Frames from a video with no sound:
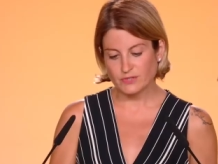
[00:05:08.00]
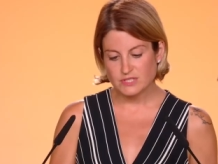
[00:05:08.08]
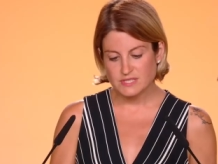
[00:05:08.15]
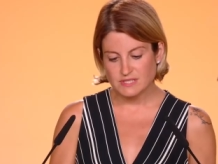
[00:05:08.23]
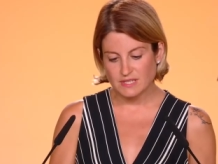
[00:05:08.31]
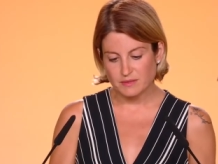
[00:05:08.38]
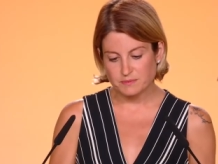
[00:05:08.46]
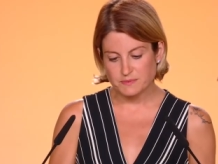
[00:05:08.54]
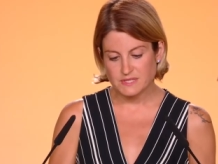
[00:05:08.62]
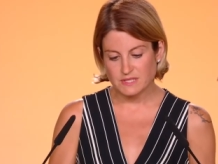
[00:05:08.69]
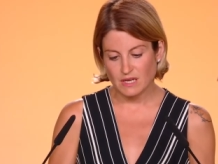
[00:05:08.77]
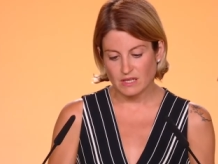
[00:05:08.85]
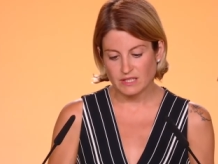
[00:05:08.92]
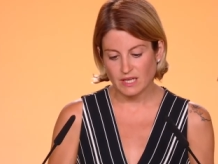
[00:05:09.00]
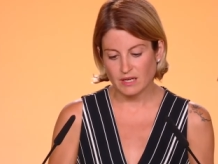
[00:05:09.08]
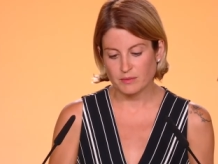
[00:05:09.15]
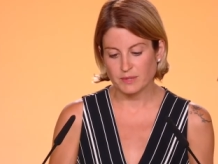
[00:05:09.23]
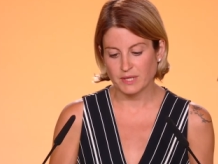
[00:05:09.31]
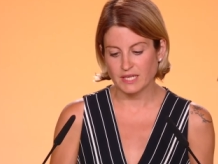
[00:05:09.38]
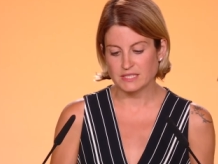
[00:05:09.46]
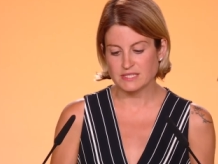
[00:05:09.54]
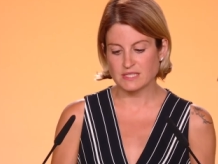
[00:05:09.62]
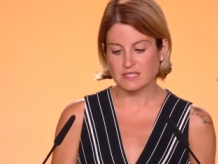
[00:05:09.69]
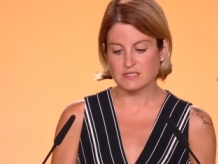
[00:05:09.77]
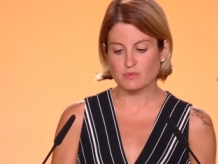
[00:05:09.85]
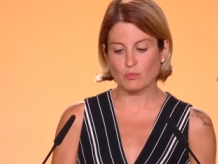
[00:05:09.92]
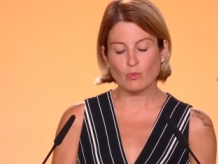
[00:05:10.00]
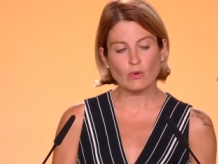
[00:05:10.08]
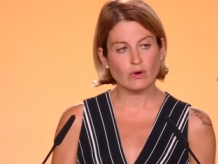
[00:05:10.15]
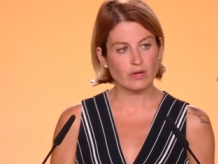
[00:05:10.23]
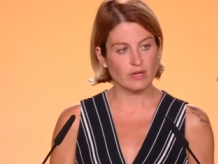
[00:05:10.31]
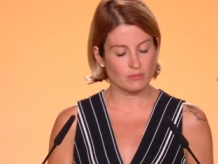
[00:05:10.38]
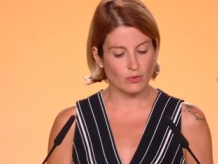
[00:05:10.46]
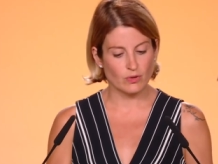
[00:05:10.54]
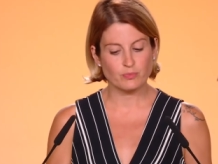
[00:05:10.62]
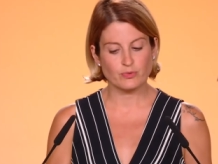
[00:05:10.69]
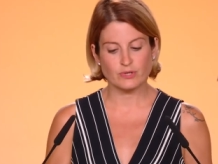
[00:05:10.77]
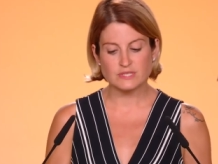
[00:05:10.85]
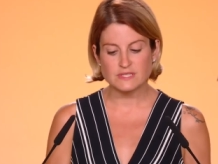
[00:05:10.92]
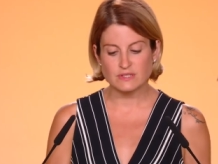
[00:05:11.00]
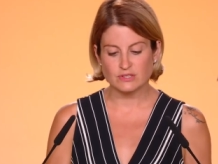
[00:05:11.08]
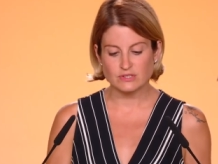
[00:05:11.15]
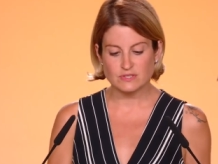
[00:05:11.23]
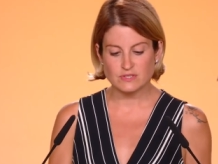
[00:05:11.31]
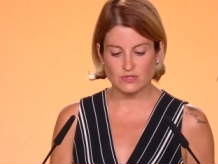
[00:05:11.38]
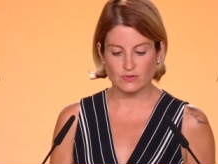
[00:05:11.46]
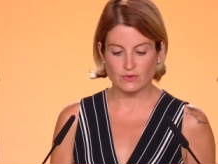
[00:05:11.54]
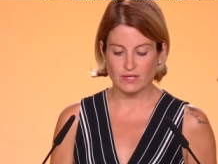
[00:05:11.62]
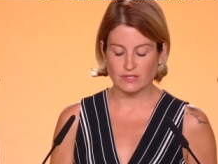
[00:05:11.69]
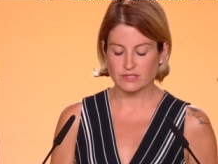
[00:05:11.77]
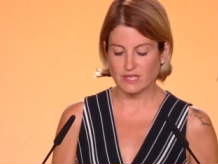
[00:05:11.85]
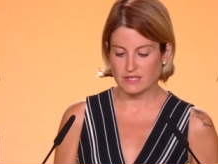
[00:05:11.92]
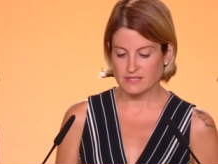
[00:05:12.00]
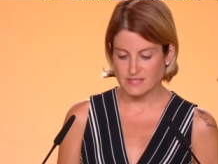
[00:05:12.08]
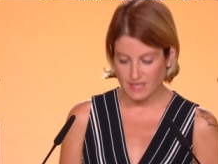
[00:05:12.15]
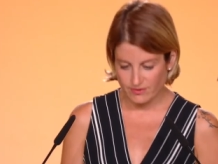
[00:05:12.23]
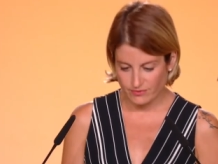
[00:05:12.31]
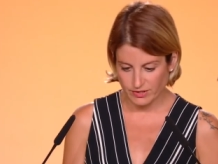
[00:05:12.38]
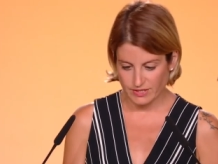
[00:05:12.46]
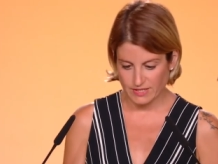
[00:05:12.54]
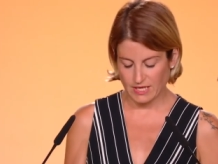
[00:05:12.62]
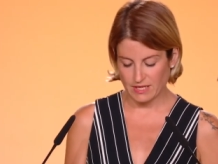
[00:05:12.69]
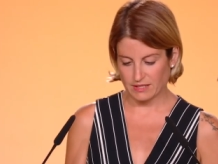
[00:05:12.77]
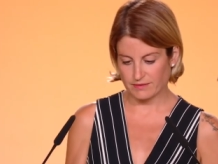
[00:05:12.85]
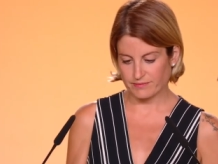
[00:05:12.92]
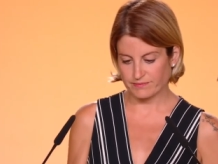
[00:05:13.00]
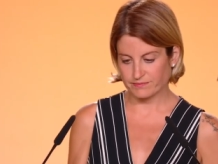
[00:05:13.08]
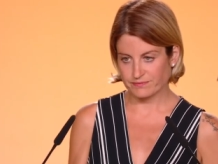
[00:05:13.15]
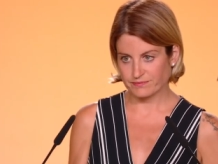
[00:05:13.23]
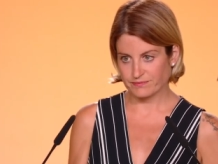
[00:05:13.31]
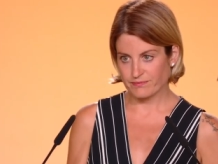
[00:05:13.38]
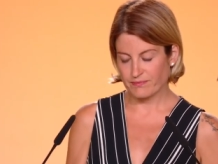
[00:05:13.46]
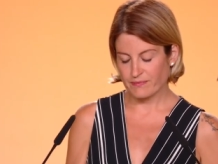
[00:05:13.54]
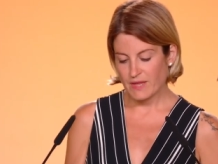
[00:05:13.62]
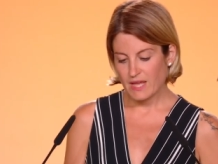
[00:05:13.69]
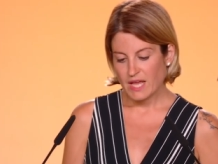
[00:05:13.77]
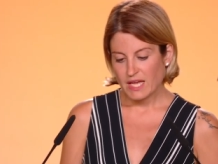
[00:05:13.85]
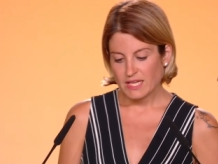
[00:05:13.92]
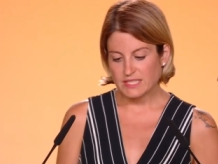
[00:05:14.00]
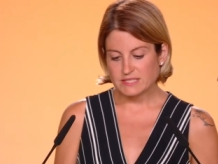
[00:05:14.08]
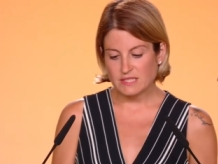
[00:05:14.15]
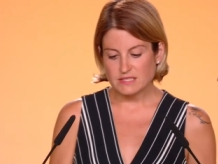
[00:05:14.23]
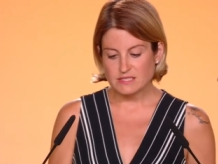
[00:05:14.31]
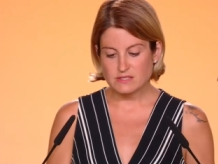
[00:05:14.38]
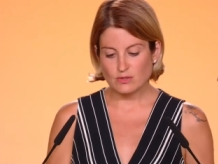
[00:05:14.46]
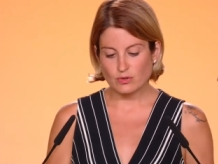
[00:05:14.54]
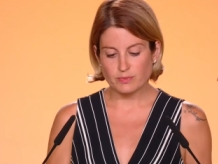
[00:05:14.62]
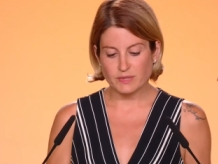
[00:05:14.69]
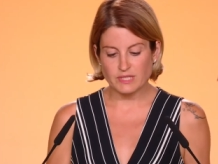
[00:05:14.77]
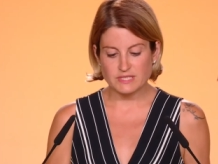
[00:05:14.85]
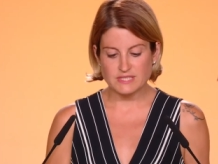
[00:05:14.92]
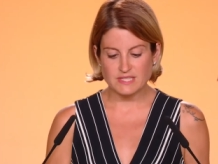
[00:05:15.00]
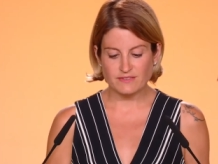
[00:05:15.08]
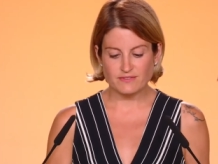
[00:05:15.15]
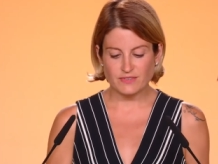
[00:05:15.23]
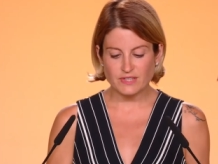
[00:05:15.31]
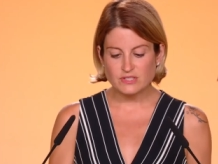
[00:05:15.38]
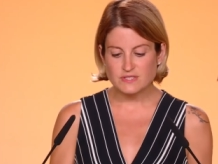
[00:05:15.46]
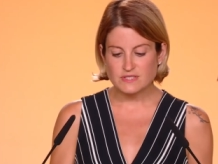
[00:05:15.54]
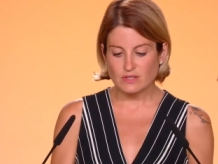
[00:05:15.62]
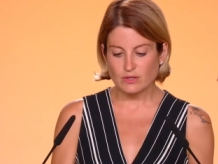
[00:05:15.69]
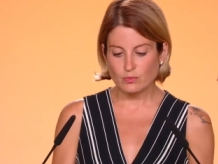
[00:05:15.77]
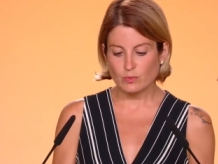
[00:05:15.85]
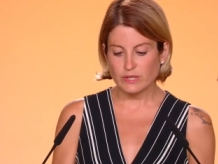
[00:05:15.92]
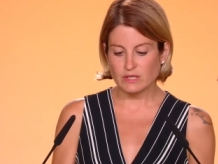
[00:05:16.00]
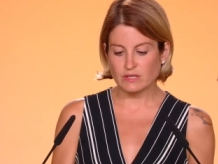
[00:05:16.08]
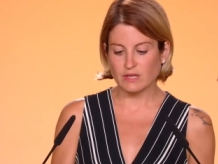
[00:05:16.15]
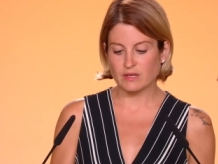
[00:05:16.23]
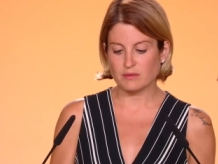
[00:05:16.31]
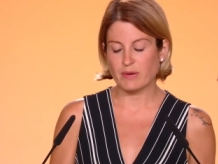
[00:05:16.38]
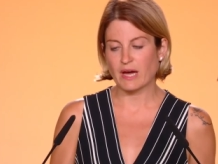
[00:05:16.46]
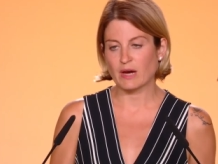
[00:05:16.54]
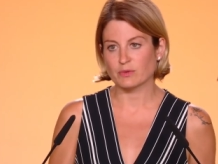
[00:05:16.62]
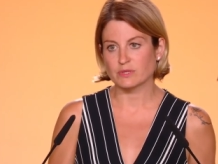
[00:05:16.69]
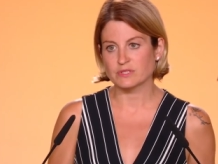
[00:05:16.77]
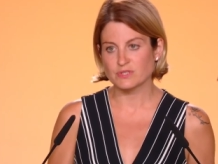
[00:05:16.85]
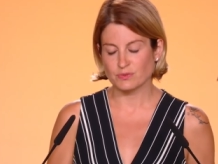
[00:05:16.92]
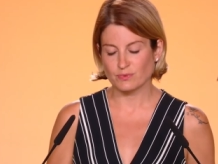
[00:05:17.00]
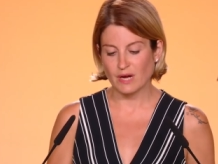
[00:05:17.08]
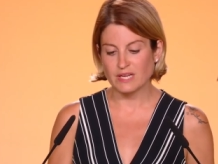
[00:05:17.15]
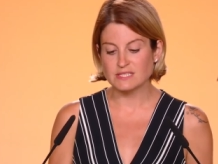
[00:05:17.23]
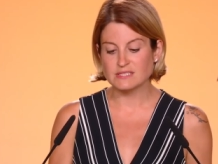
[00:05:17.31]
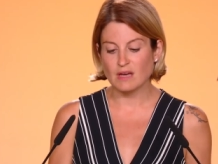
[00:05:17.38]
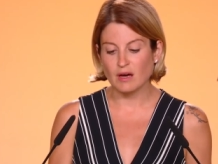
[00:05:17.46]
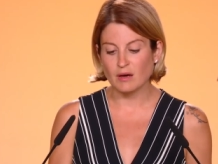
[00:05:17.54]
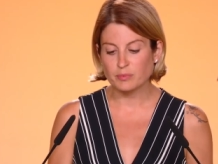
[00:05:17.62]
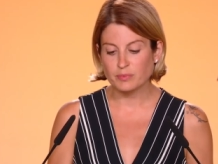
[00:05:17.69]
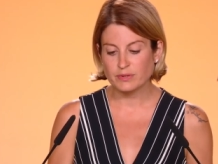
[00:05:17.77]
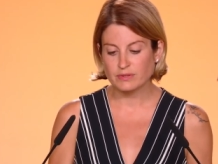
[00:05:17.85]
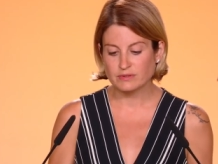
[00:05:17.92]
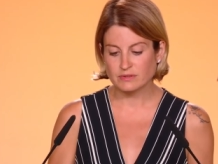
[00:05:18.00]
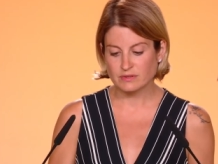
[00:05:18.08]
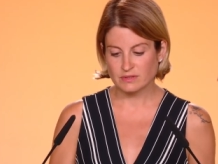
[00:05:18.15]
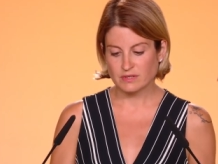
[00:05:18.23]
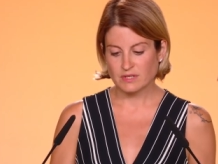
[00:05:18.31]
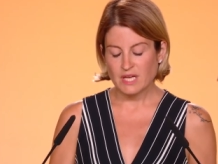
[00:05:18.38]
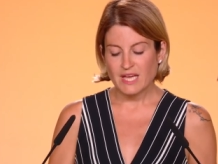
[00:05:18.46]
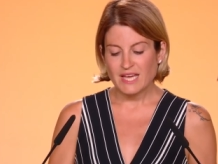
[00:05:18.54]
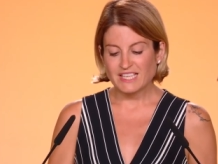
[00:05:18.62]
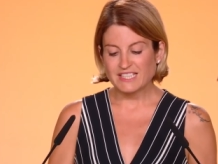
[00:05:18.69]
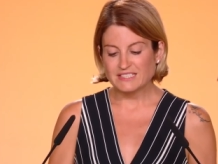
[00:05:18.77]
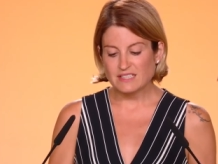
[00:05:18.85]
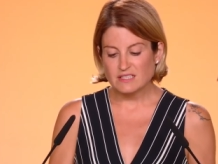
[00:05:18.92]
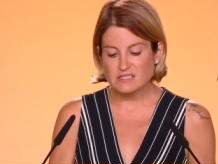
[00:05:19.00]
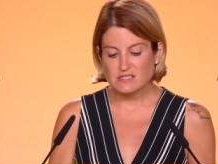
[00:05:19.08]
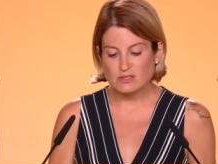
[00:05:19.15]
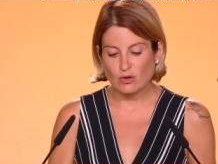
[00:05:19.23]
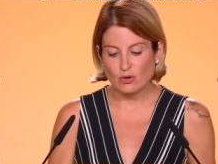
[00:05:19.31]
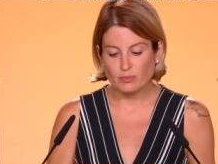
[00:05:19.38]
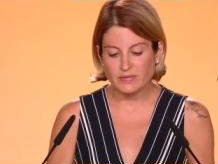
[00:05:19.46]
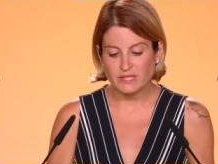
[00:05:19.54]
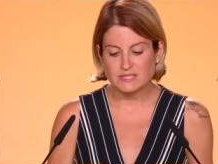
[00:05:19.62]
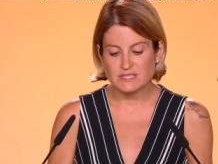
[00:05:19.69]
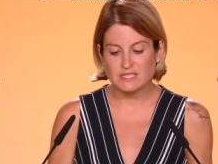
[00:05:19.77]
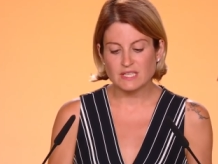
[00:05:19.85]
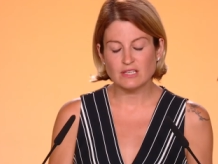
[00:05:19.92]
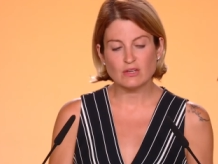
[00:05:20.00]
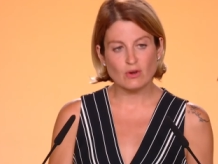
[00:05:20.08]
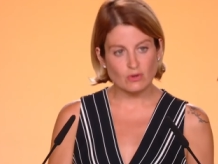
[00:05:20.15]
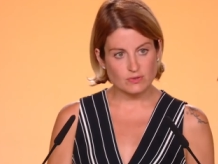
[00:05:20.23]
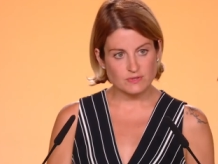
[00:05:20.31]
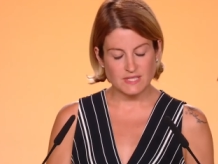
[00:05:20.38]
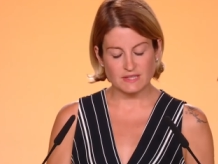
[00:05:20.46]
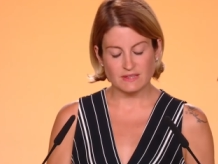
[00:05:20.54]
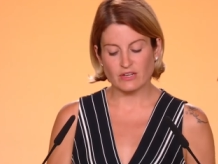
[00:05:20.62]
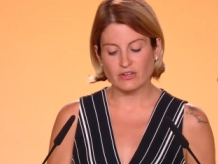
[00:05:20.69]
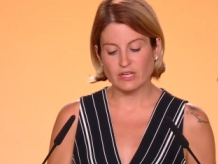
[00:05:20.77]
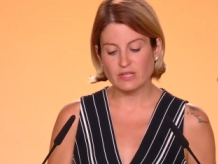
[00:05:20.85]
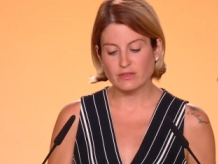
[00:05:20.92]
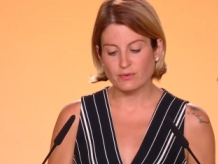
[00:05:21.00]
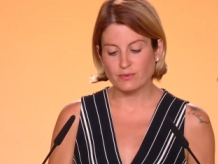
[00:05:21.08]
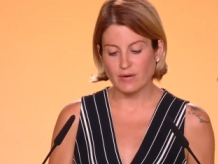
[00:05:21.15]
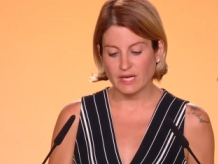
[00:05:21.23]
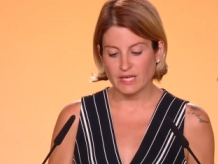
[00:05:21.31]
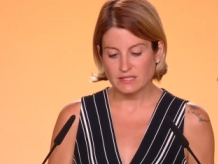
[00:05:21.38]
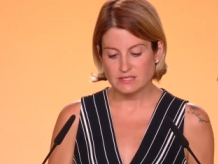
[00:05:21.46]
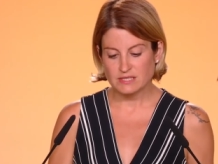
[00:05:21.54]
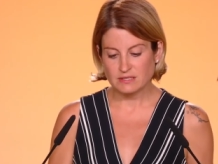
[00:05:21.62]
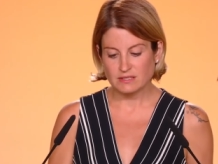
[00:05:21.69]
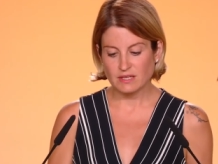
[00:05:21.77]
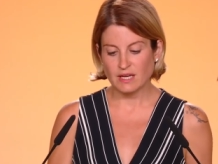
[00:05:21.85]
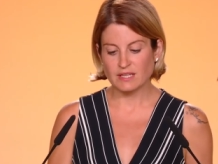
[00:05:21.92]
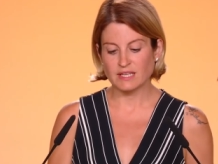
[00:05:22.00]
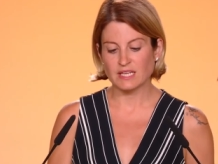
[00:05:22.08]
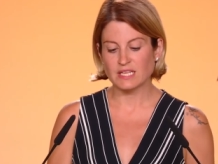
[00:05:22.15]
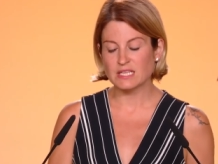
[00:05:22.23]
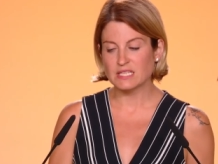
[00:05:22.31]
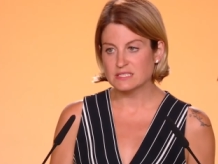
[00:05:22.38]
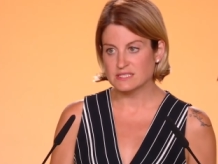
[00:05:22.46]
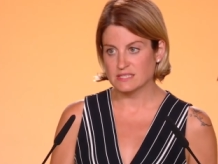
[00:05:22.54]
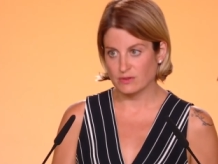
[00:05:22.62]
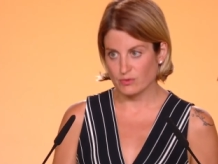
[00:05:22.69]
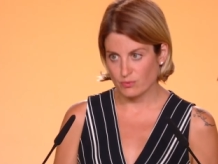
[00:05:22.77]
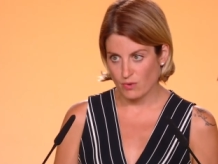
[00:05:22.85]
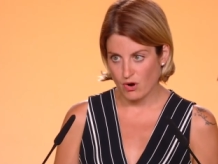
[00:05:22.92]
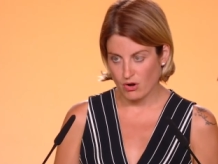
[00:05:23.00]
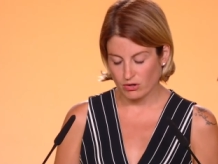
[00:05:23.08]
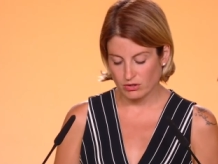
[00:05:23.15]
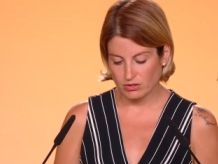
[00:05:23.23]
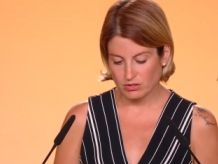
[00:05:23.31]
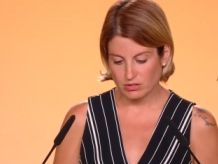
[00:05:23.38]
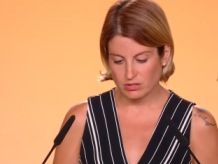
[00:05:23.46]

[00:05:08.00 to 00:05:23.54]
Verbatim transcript: footsteps, Ali Khamenei sends more and more prisoners to their deaths every day. He does so because he fears their will and power to rise up. He does so because he knows that they're in the right and that he is in the wrong.